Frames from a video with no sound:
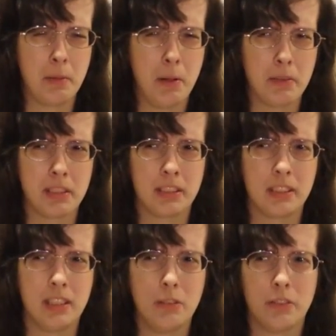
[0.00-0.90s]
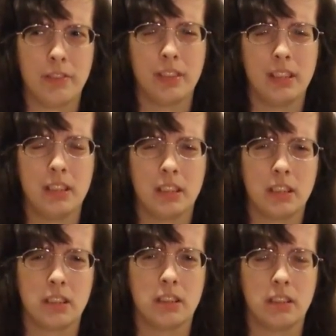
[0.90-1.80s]
come out with a sequel for
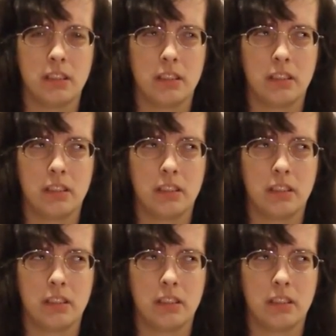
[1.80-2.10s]
this